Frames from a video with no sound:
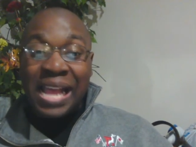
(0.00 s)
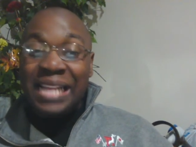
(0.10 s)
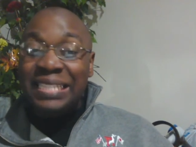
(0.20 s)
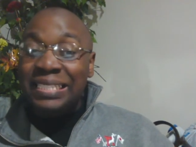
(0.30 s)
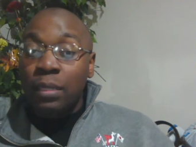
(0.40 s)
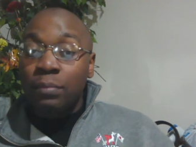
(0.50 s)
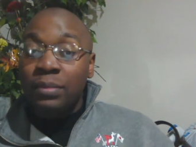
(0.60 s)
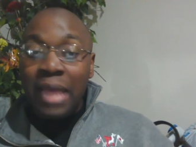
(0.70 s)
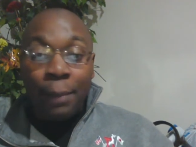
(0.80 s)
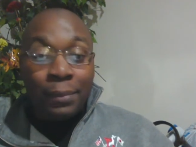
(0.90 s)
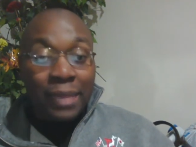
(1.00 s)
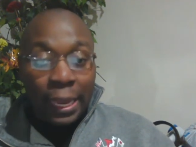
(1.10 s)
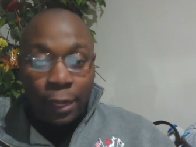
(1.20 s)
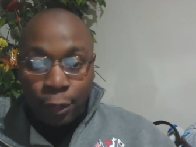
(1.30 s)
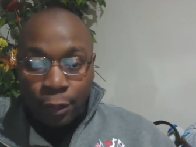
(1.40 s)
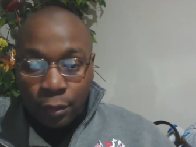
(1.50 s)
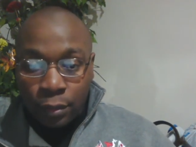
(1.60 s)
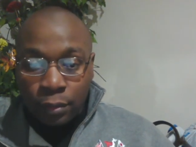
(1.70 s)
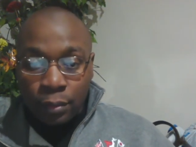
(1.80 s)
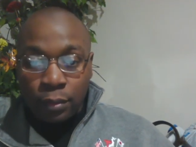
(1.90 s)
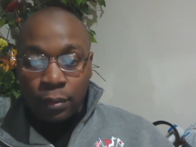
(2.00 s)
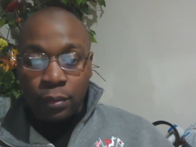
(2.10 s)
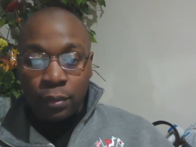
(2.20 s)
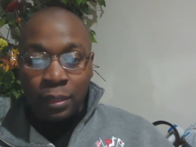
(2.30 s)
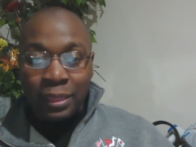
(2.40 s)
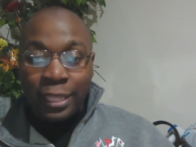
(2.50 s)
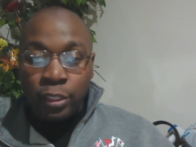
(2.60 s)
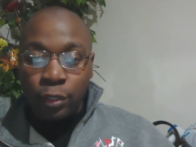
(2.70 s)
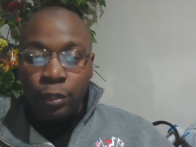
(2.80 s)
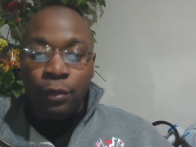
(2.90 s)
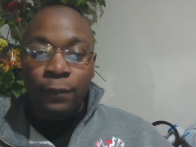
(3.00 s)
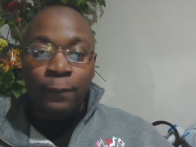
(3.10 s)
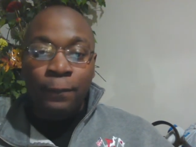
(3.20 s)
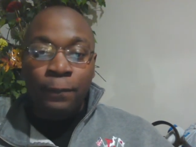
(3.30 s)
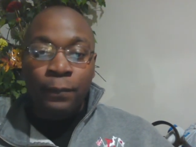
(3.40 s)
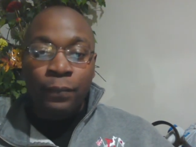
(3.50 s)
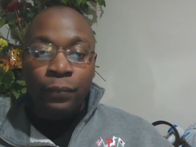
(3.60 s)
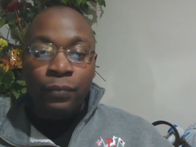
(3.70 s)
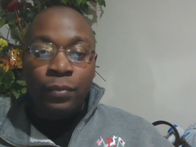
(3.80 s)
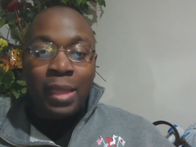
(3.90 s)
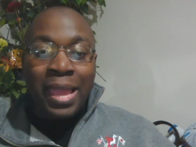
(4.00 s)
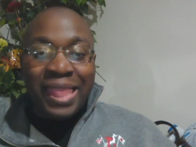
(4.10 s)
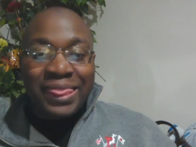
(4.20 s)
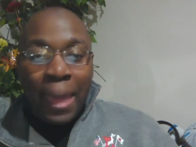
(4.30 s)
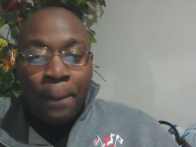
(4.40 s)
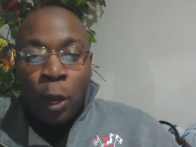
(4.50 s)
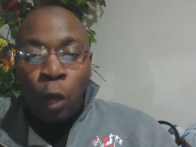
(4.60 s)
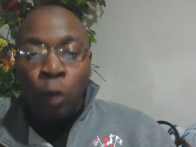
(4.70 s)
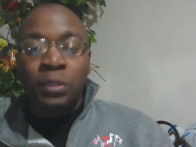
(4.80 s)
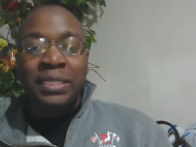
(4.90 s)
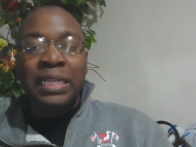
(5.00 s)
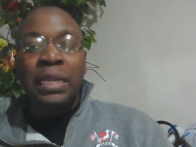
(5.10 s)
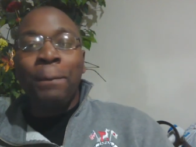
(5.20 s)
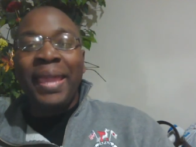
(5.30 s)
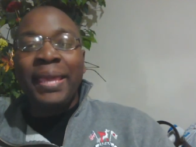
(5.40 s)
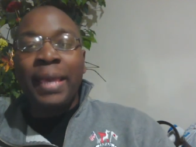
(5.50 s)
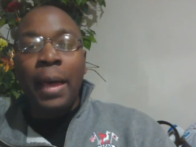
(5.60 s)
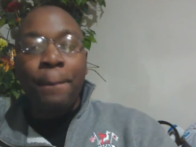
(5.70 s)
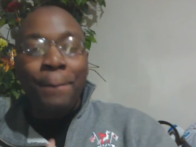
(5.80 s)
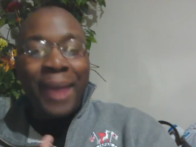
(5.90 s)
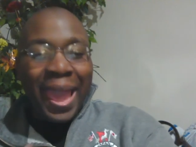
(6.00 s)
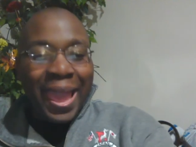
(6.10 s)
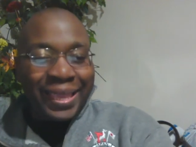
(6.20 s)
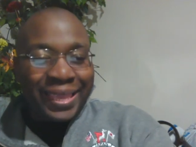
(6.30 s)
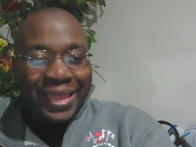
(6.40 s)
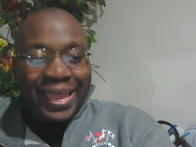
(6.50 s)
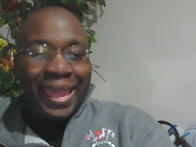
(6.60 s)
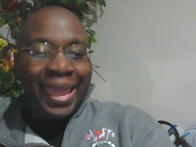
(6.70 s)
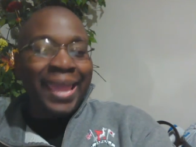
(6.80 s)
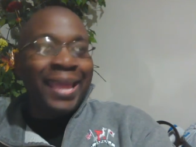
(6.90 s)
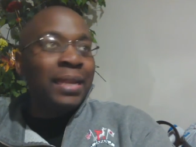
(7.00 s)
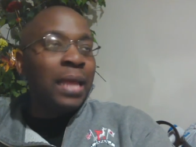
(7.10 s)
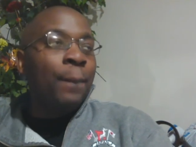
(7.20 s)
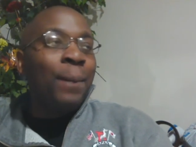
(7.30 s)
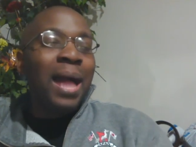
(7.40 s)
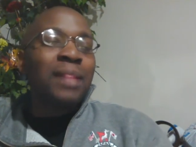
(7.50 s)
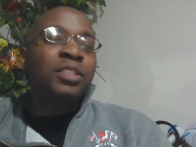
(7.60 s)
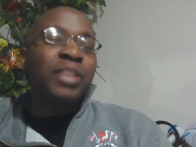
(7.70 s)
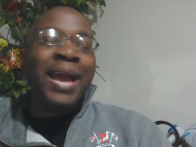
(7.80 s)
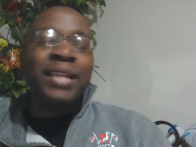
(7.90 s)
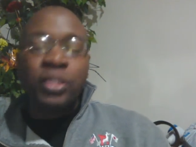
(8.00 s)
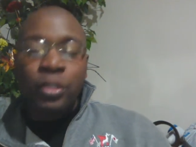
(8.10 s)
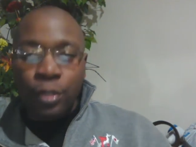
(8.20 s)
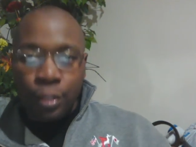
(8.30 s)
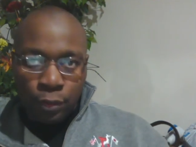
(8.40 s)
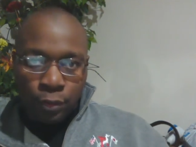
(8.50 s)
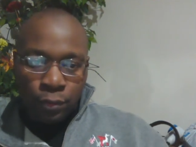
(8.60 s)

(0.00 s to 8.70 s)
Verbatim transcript: sometime later, later, that person may come back and apologize to you.